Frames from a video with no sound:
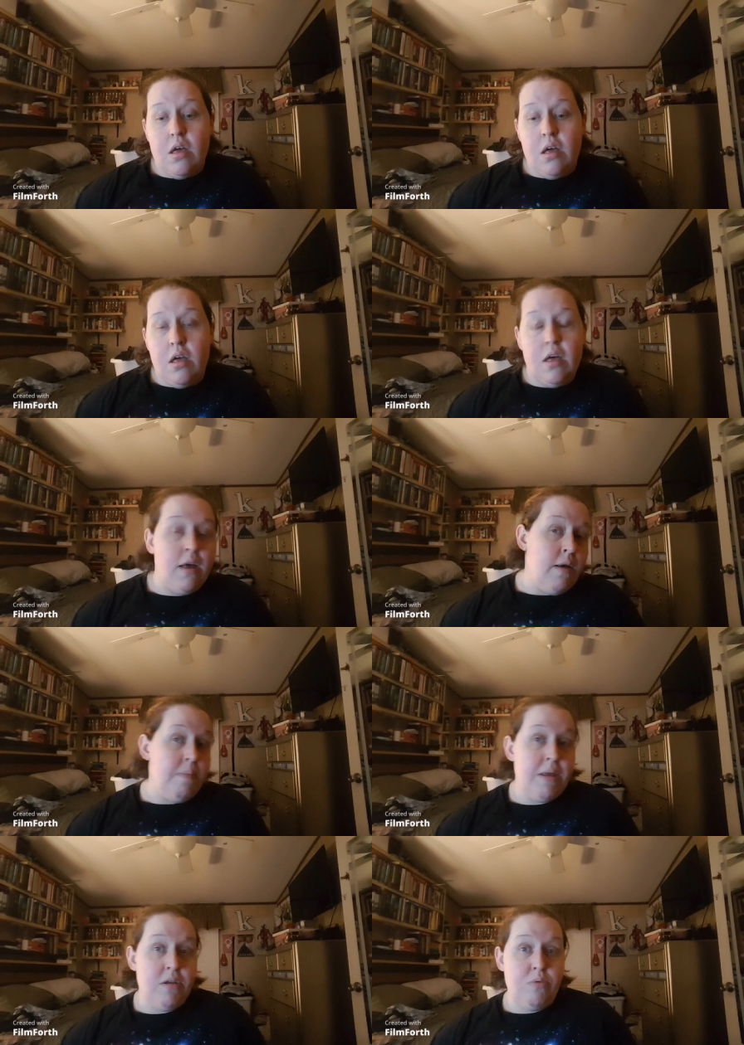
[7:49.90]
Uh,
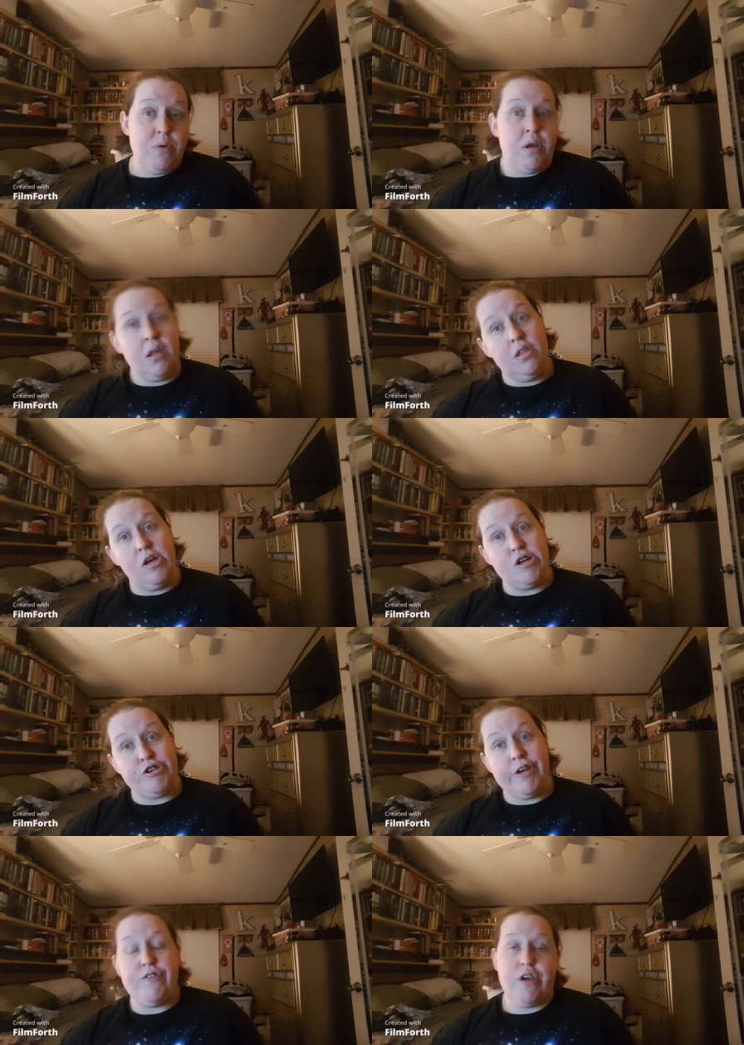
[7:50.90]
been doing
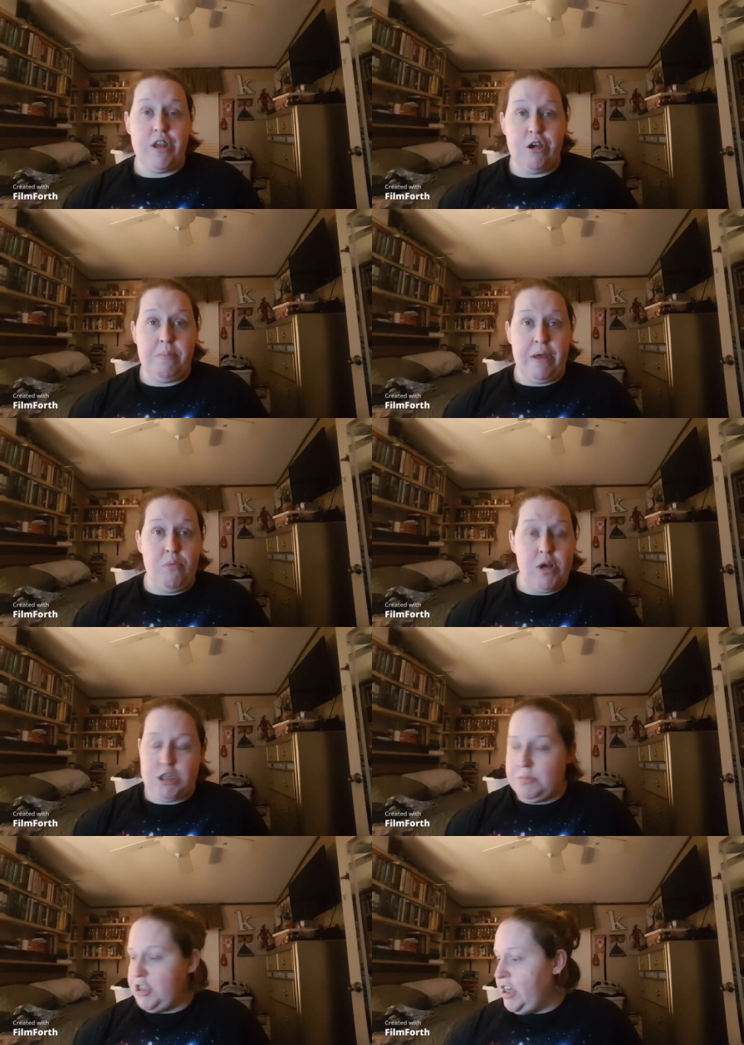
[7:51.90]
laundry, if you could hear my wash
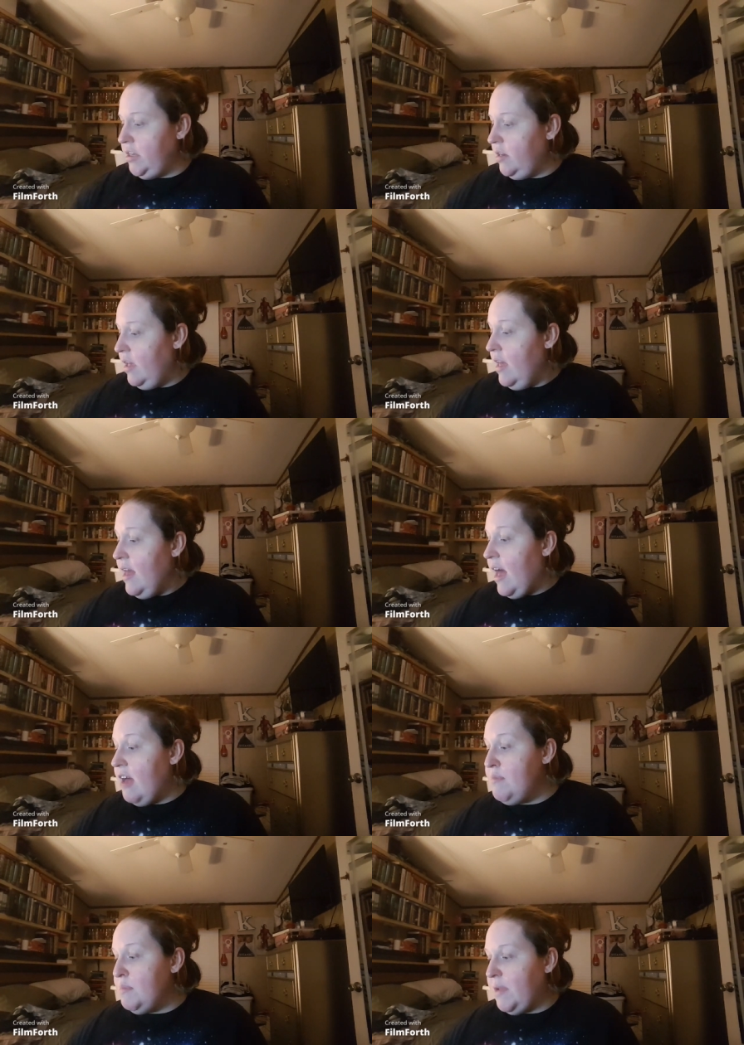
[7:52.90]
machine.
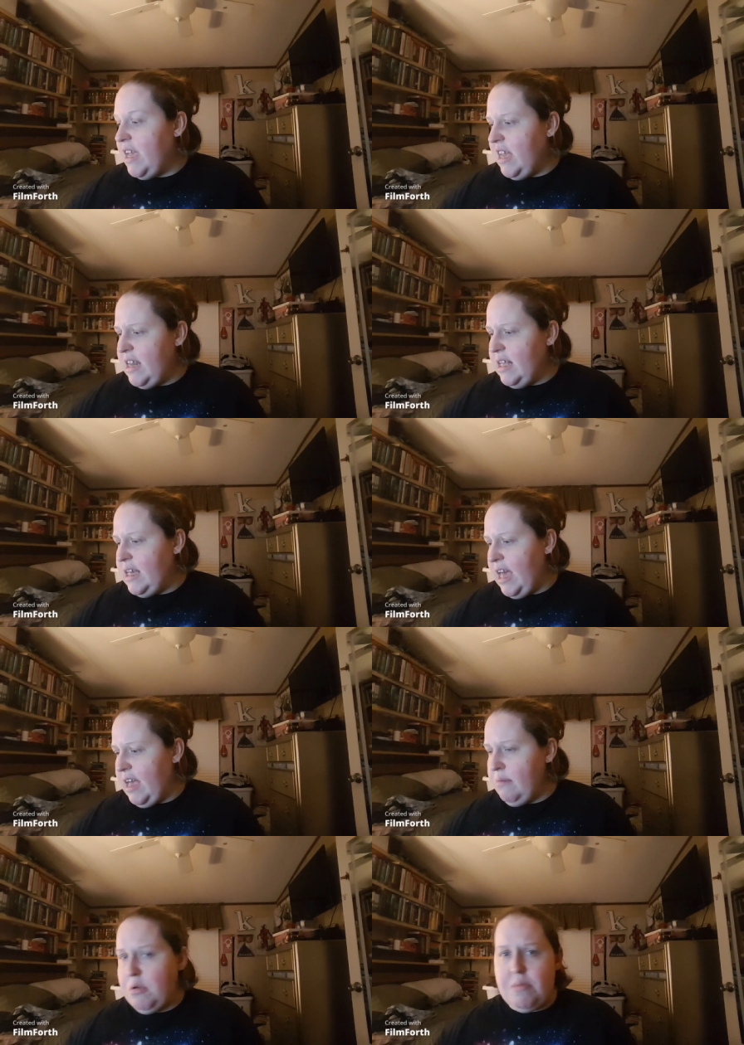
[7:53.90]
I've been playing a
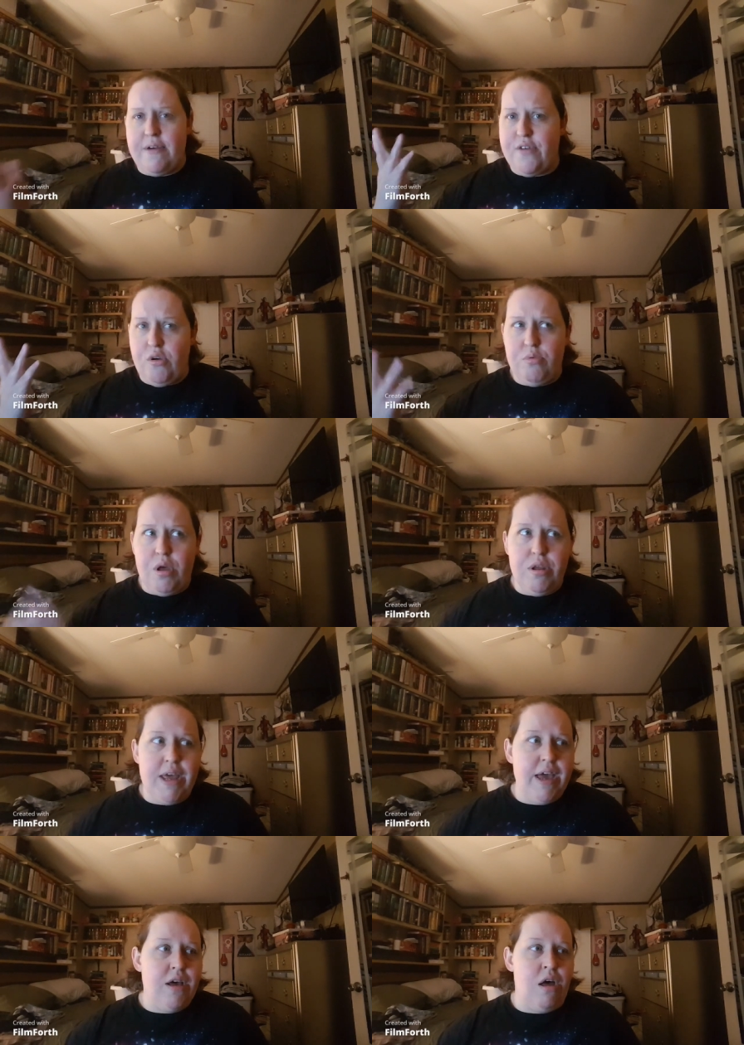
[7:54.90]
game on my phone all
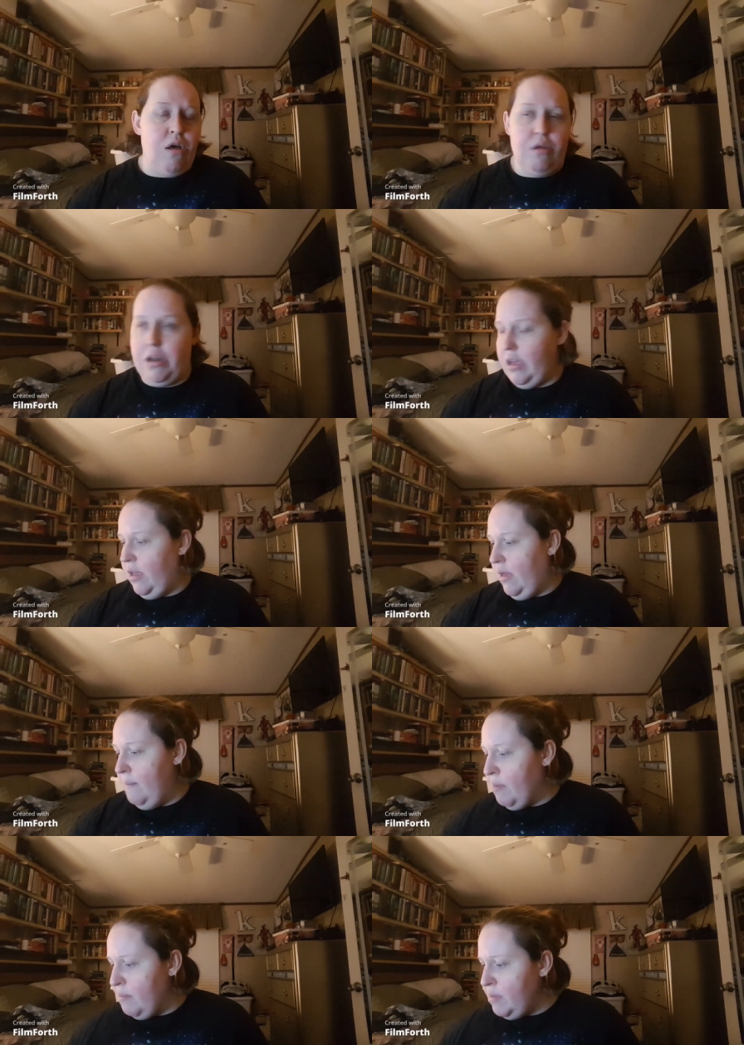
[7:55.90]
day called uh,
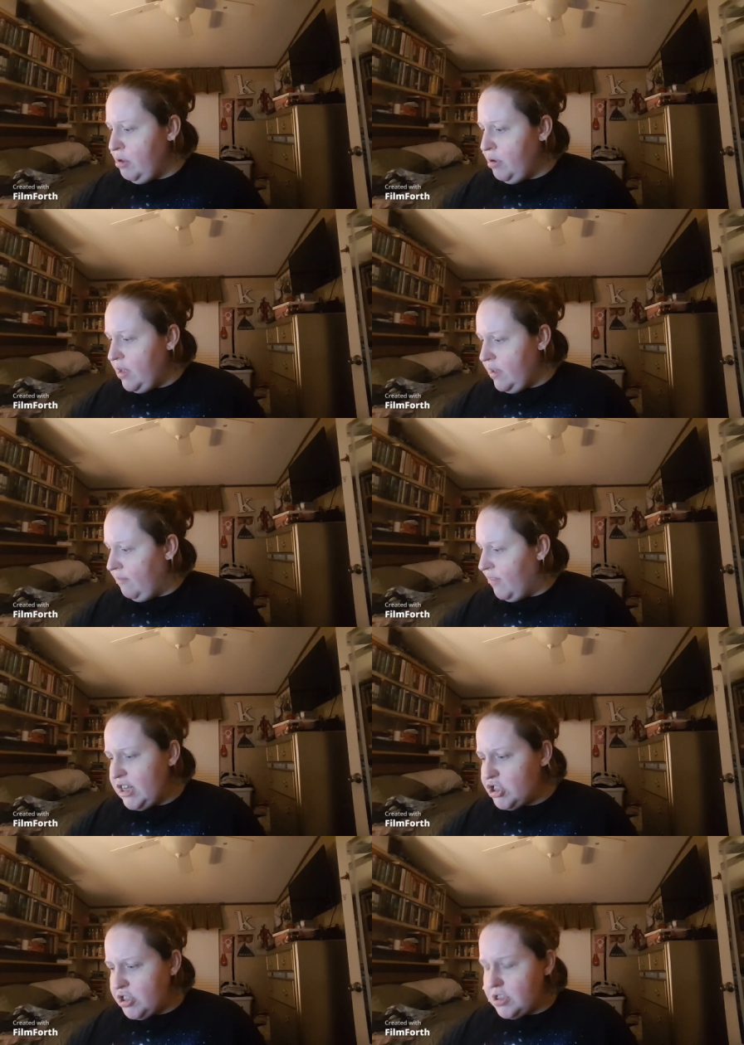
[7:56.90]
Bermuda
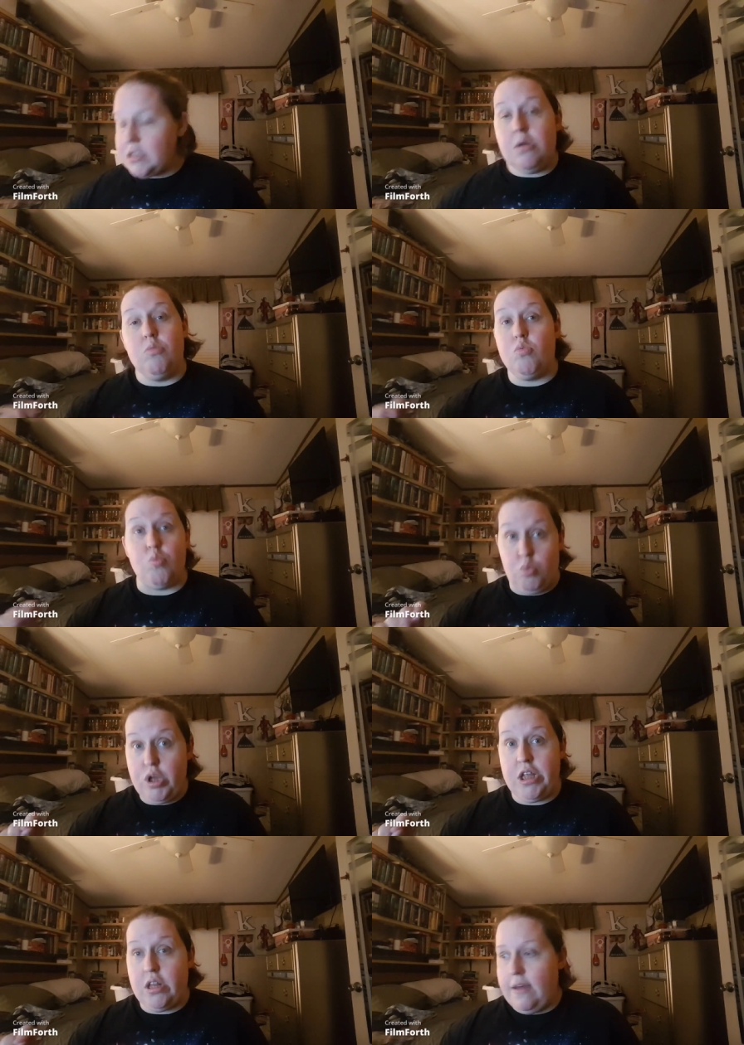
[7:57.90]
Adventures.
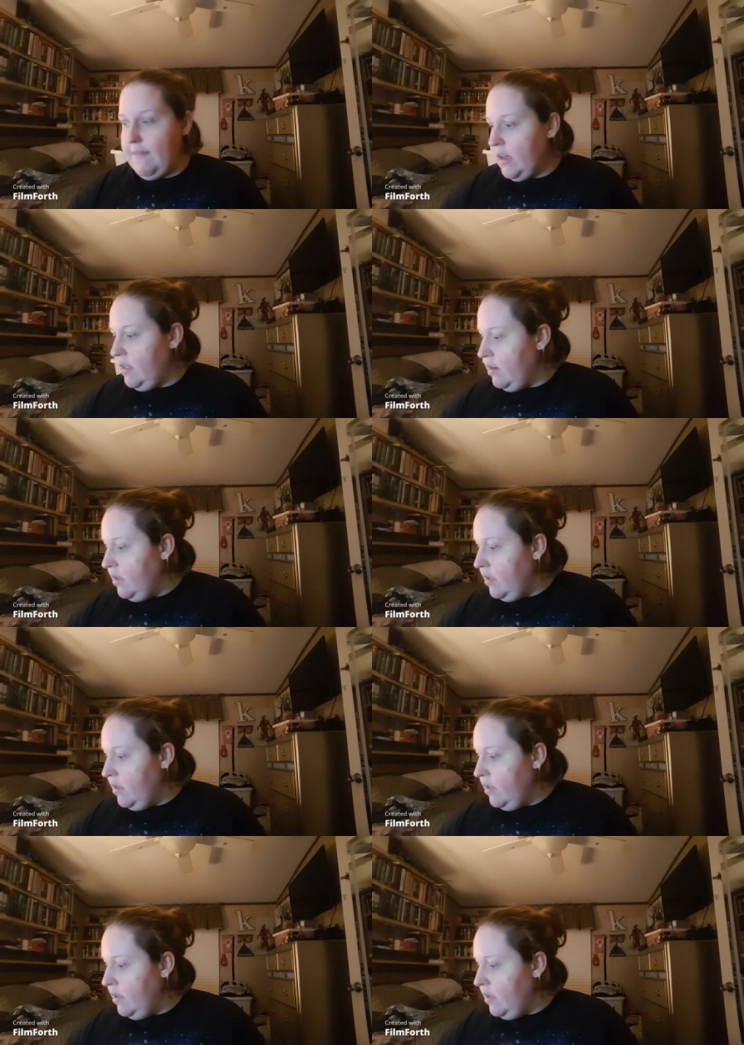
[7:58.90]
Really loving it.